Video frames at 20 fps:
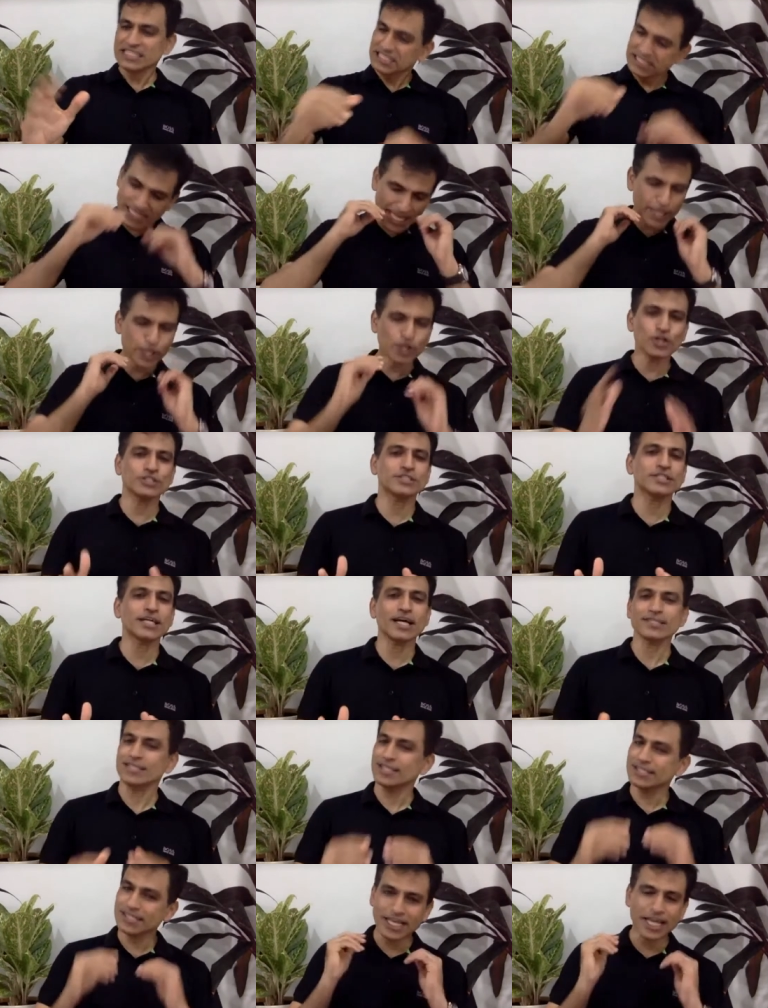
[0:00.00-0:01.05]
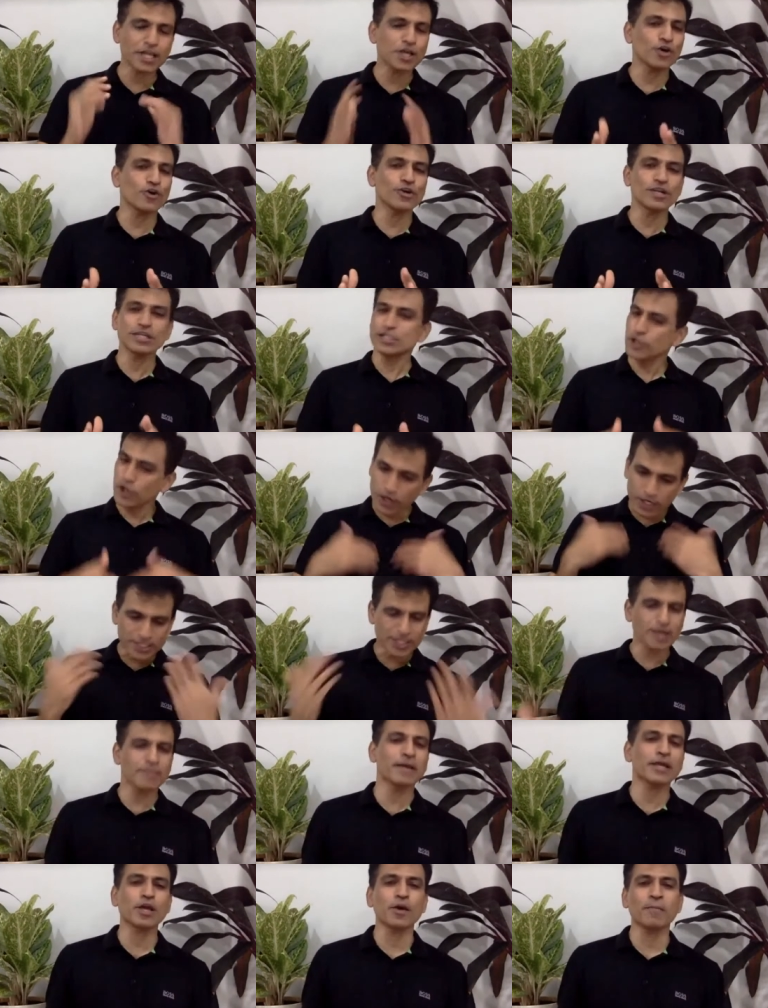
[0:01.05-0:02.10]
Take your chances, take your risks. You can
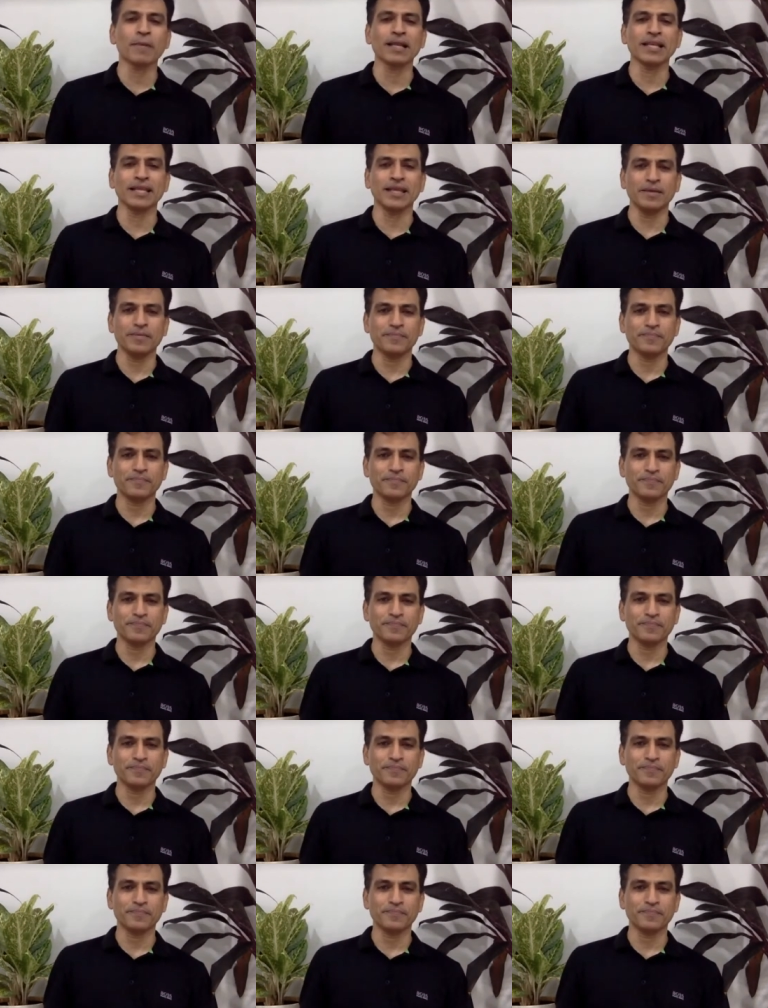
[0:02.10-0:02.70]
still make your money.